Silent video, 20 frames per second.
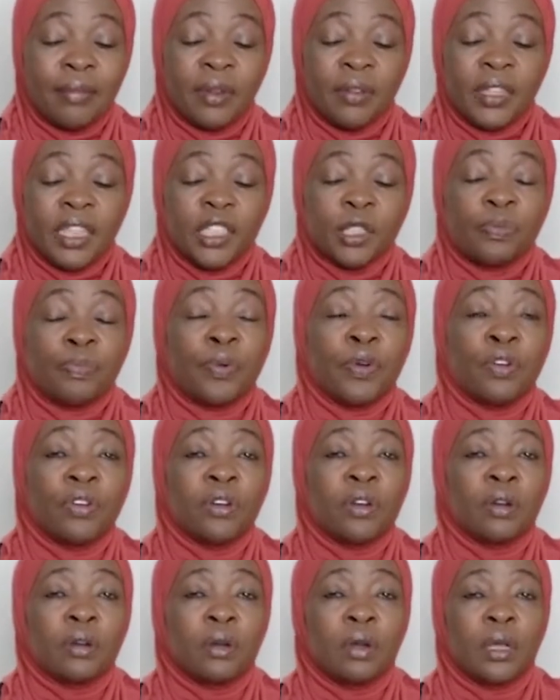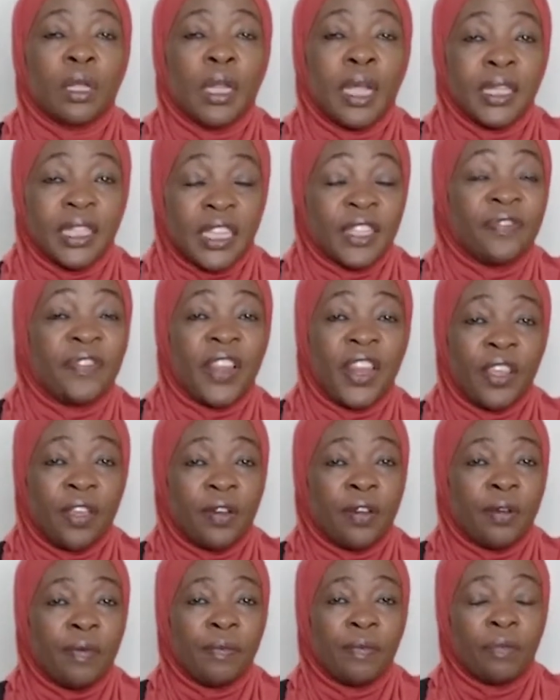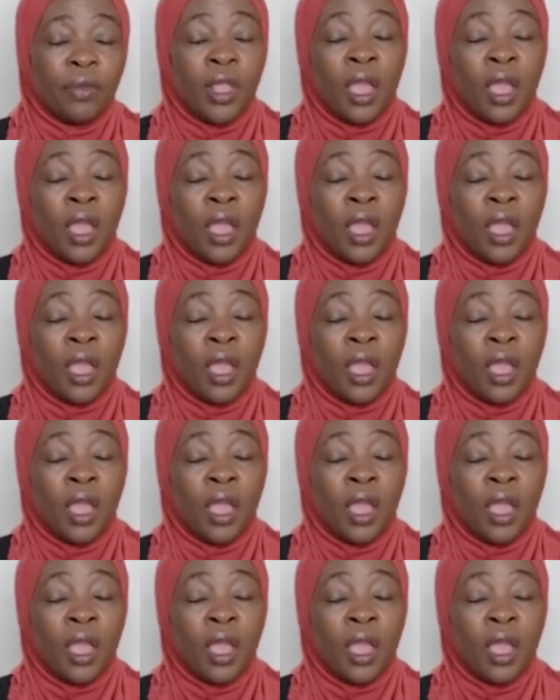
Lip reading: this book, in this video,